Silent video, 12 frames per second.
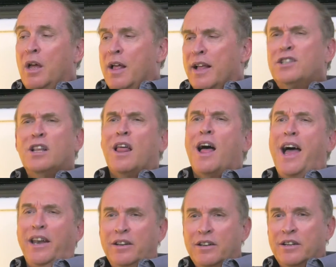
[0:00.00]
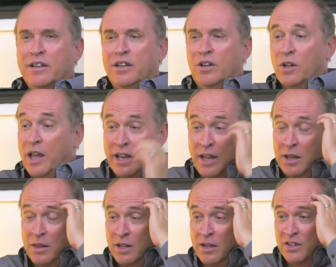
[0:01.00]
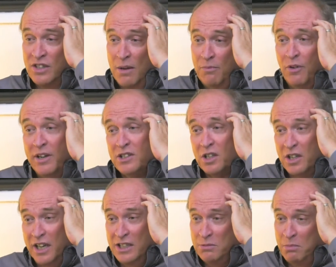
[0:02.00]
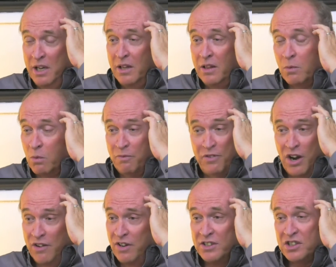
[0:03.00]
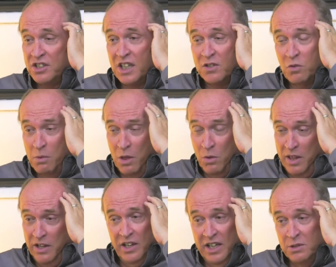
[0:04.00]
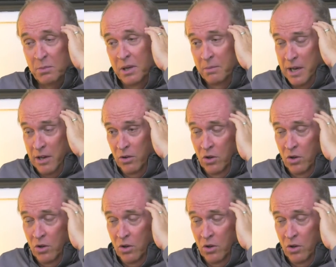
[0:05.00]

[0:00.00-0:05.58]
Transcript: That's a lot. Again, the same friends that teased me, that were very, very successful, by the way, that teased me about,